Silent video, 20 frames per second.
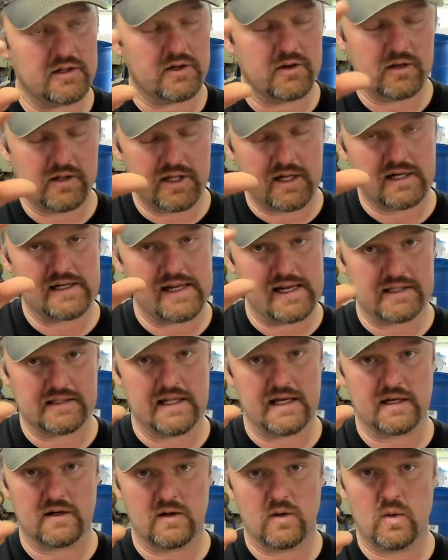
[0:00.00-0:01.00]
You're only going to take
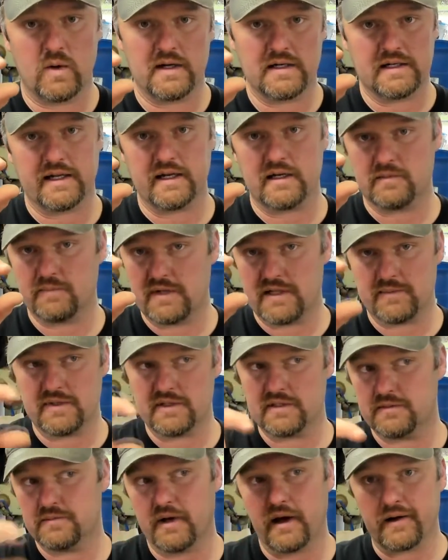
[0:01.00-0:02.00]
that coin down
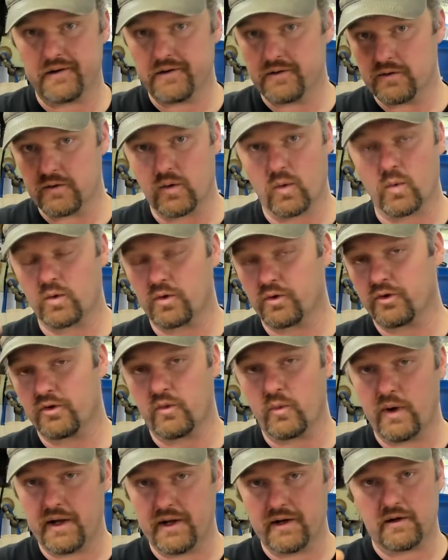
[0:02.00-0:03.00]
maybe I don't know quarter of the
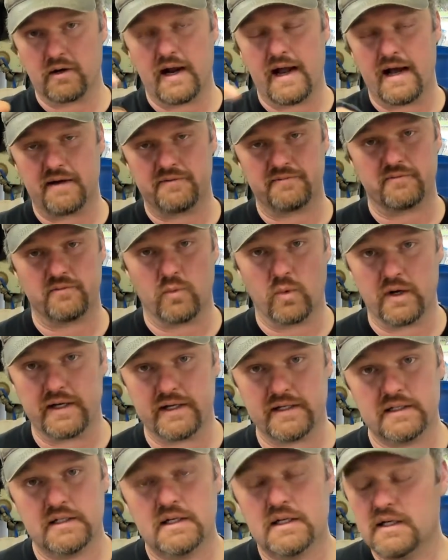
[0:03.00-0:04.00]
way or
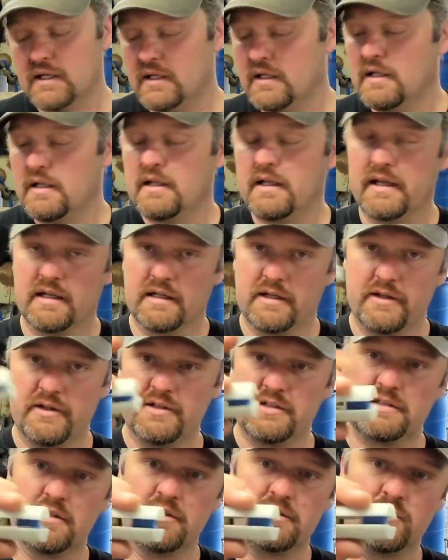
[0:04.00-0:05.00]
halfway and
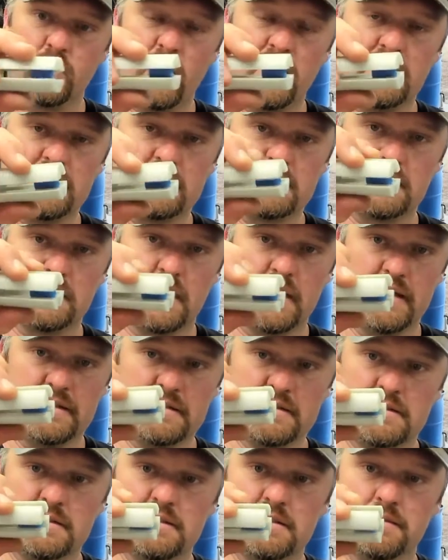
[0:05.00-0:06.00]
use those witness
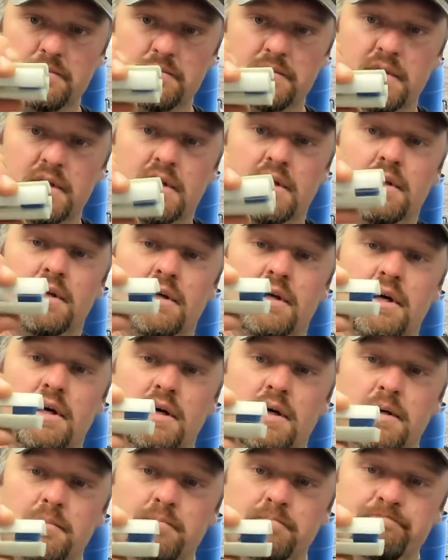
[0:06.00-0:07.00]
lines to
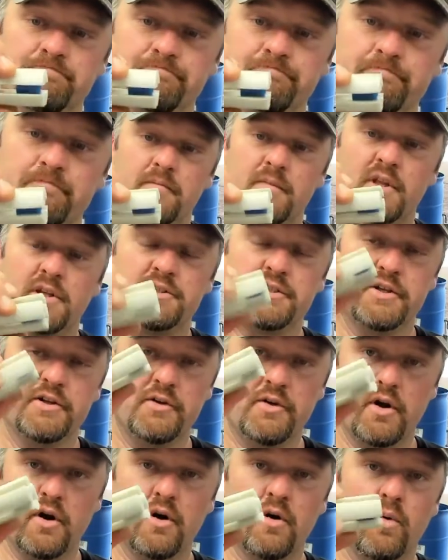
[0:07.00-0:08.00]
um, so you
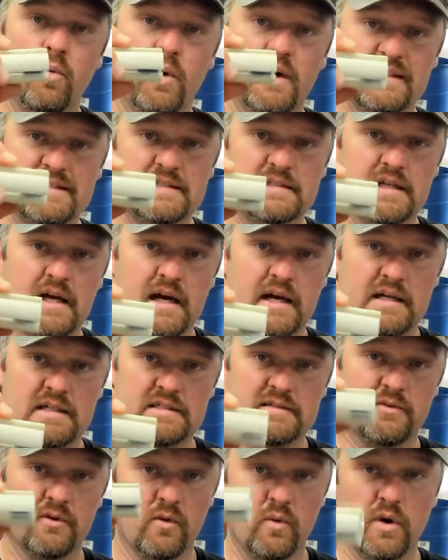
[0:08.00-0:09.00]
know what
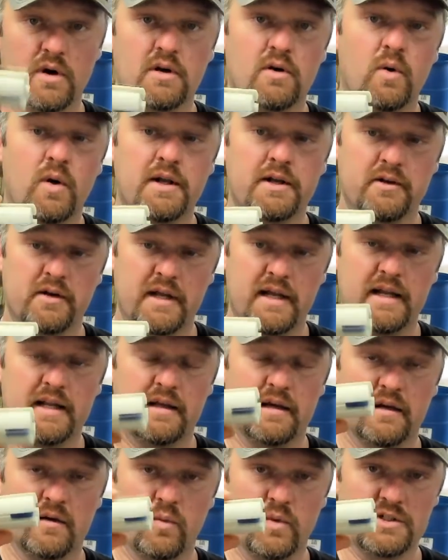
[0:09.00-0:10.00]
size for what coin you're
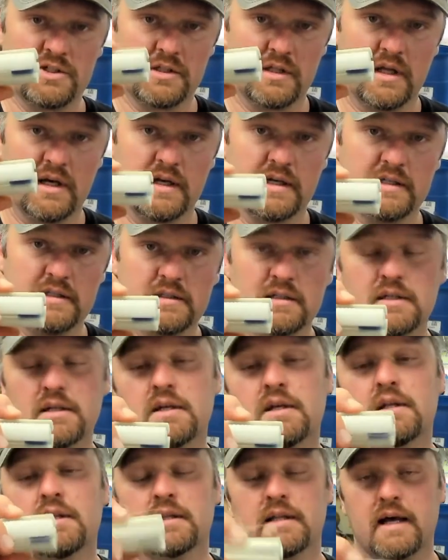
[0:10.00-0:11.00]
getting on which line.
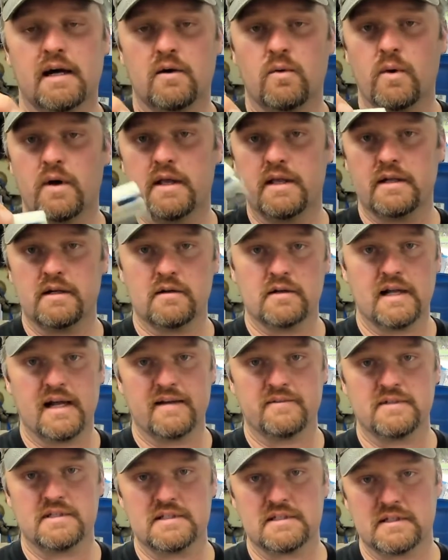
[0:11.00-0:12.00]
That way you don't
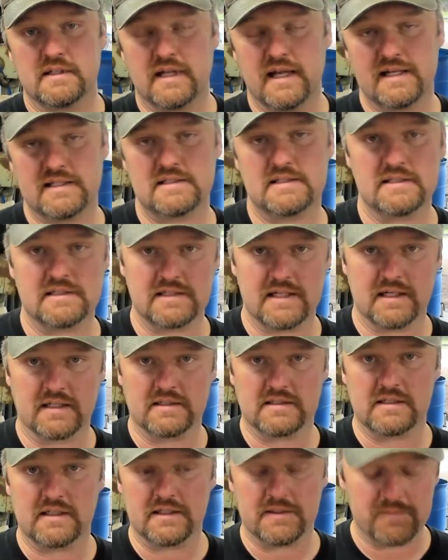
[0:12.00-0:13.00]
have to guess the
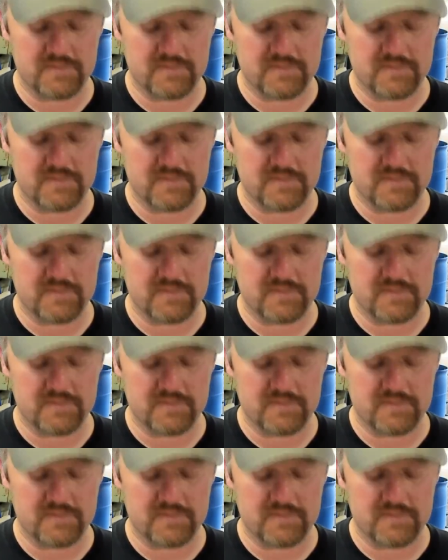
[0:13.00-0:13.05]
second time.